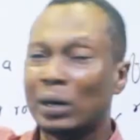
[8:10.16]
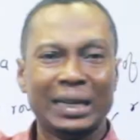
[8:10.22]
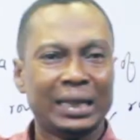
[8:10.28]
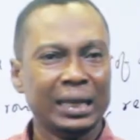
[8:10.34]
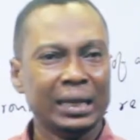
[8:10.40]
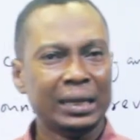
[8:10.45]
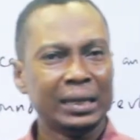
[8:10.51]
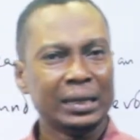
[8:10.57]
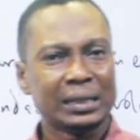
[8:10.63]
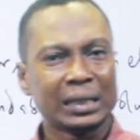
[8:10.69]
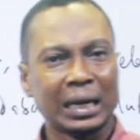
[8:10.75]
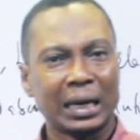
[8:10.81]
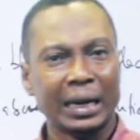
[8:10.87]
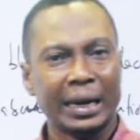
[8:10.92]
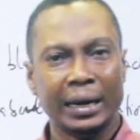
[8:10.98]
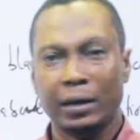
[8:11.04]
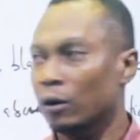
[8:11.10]
I think it's
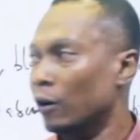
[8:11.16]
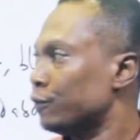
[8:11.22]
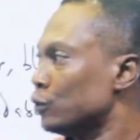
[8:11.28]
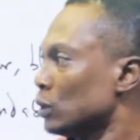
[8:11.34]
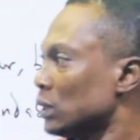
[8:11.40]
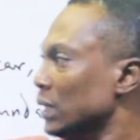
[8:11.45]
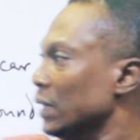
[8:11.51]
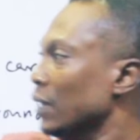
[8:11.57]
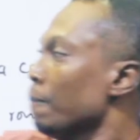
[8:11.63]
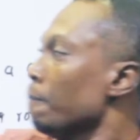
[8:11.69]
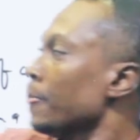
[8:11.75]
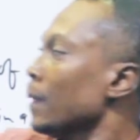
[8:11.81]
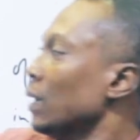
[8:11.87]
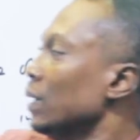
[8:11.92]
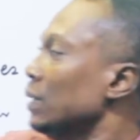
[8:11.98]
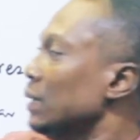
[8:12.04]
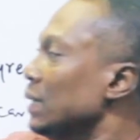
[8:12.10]
clear enough to say
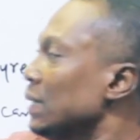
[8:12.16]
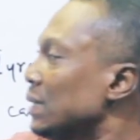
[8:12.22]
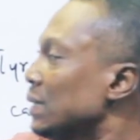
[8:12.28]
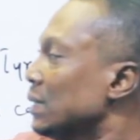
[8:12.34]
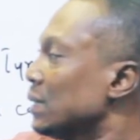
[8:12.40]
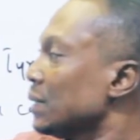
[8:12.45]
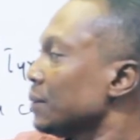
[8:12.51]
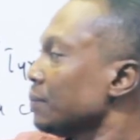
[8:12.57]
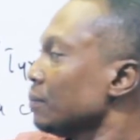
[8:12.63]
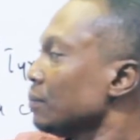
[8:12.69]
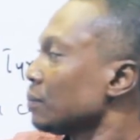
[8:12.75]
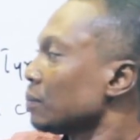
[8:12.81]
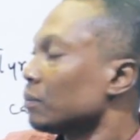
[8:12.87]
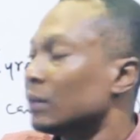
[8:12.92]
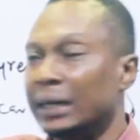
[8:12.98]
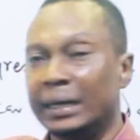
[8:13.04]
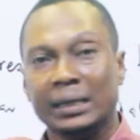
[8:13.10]
this
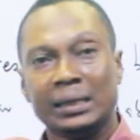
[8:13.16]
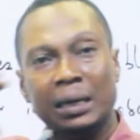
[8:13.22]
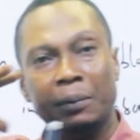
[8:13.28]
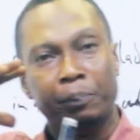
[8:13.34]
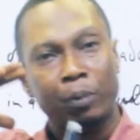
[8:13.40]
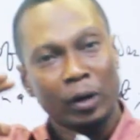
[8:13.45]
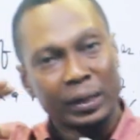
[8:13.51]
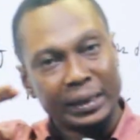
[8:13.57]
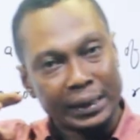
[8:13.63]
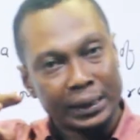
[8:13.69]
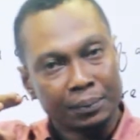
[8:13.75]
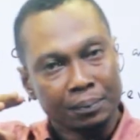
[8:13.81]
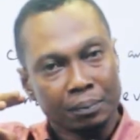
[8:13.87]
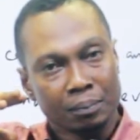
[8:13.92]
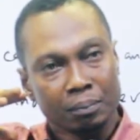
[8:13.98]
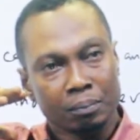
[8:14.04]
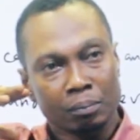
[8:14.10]
is a body
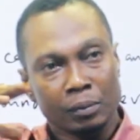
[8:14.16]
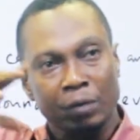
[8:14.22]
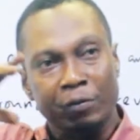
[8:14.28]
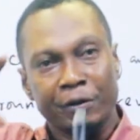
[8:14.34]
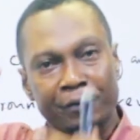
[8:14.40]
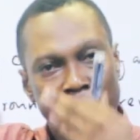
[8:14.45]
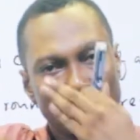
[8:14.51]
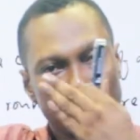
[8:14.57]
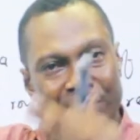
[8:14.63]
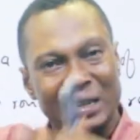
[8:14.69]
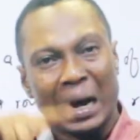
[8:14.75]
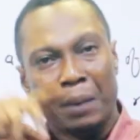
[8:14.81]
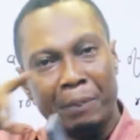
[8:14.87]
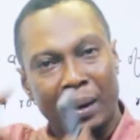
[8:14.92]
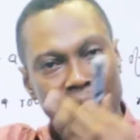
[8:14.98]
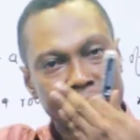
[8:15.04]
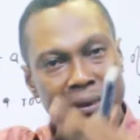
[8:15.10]
revolving
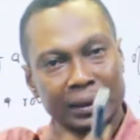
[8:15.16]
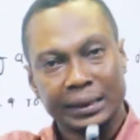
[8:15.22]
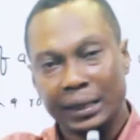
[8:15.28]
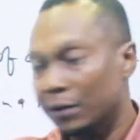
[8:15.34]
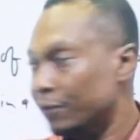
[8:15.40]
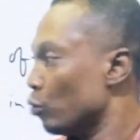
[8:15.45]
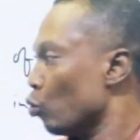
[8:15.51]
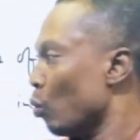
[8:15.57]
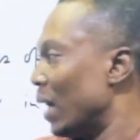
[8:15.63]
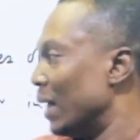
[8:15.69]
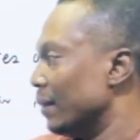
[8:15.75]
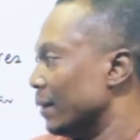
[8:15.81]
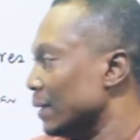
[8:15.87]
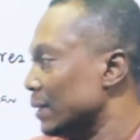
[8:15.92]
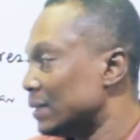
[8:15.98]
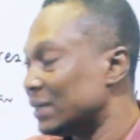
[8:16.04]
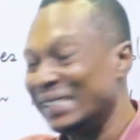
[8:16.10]
about itself, while
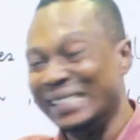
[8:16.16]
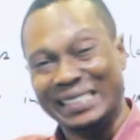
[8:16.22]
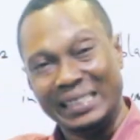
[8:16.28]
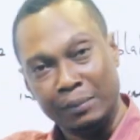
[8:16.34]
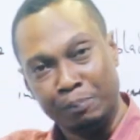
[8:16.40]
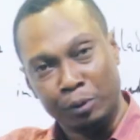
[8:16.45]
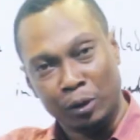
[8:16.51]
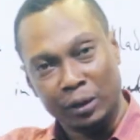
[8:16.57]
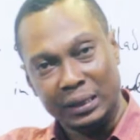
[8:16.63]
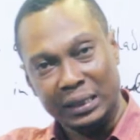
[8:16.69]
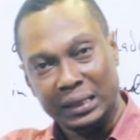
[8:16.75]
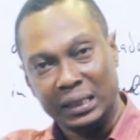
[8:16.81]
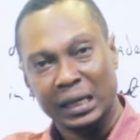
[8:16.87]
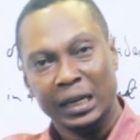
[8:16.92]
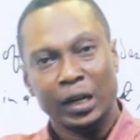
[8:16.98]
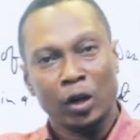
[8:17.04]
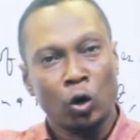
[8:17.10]
this is a body
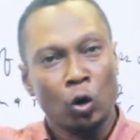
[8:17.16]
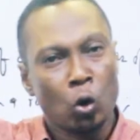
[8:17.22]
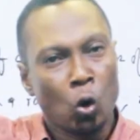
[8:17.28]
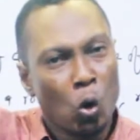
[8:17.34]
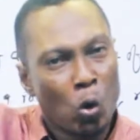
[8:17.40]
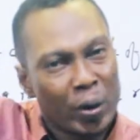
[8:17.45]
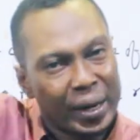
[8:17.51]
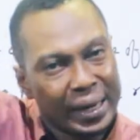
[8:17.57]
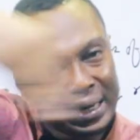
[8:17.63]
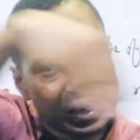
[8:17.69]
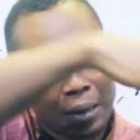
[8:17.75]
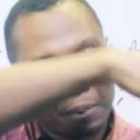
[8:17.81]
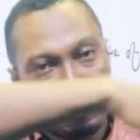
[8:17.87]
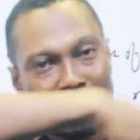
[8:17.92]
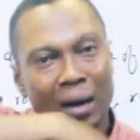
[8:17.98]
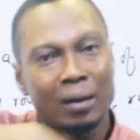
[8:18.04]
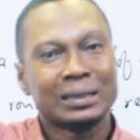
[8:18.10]
going
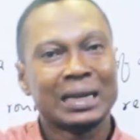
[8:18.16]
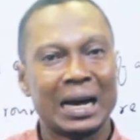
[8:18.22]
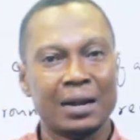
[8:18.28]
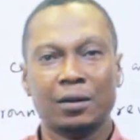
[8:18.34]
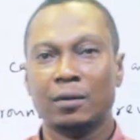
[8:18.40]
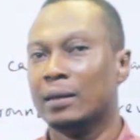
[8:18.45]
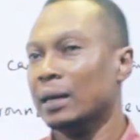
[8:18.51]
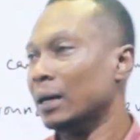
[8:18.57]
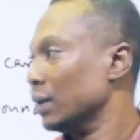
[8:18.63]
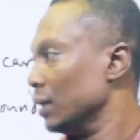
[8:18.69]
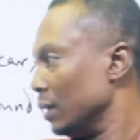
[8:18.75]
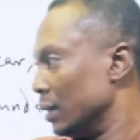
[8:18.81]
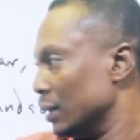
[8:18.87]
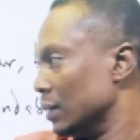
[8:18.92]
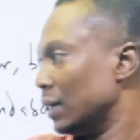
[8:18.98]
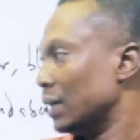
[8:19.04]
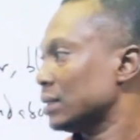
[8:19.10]
about another.
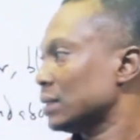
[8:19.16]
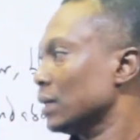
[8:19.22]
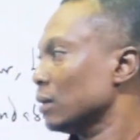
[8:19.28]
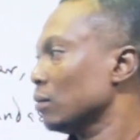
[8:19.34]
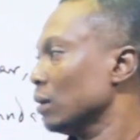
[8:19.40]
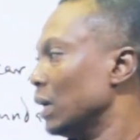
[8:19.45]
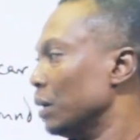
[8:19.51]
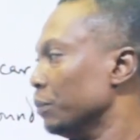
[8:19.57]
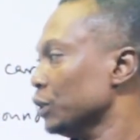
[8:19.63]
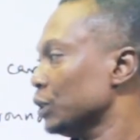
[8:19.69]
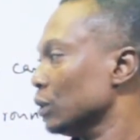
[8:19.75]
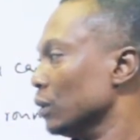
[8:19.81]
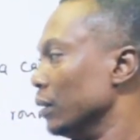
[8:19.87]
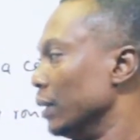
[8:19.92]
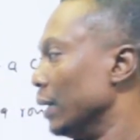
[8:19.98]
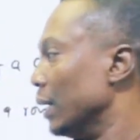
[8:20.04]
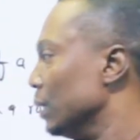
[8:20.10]
That's circular
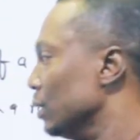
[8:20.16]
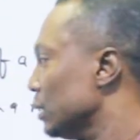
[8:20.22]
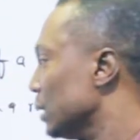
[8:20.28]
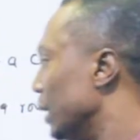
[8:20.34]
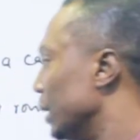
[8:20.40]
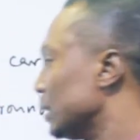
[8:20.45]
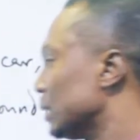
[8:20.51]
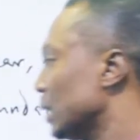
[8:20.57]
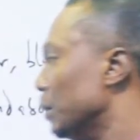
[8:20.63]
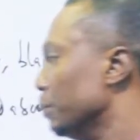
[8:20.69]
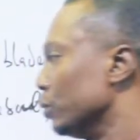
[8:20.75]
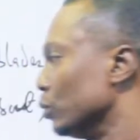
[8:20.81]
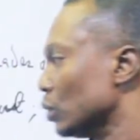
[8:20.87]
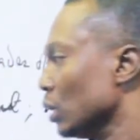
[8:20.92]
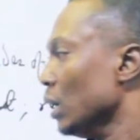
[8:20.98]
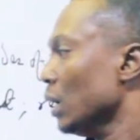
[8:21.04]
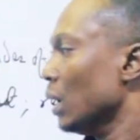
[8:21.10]
motion there, and these are
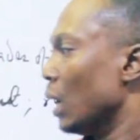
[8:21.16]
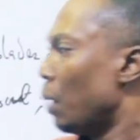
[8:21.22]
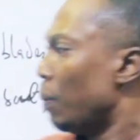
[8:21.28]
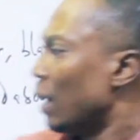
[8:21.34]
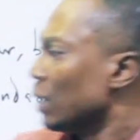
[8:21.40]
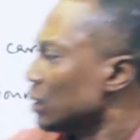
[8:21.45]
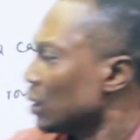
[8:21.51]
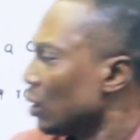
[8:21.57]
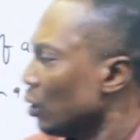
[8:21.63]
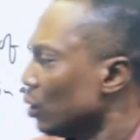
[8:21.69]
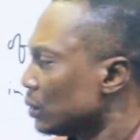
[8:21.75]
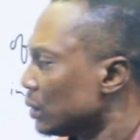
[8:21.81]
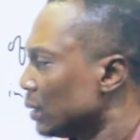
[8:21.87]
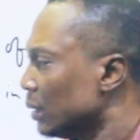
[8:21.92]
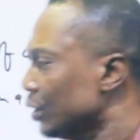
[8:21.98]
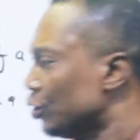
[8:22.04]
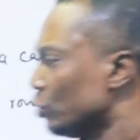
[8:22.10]
examples. How about
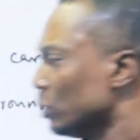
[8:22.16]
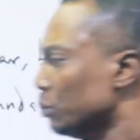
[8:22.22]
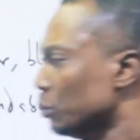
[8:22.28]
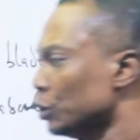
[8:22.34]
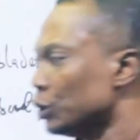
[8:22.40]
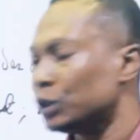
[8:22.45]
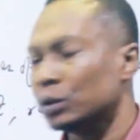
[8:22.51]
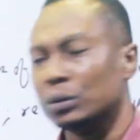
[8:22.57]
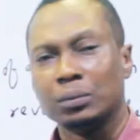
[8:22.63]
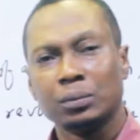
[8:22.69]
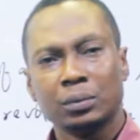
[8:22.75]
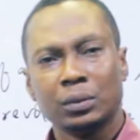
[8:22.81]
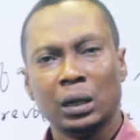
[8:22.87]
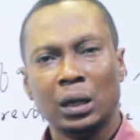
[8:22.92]
oscillatory motion?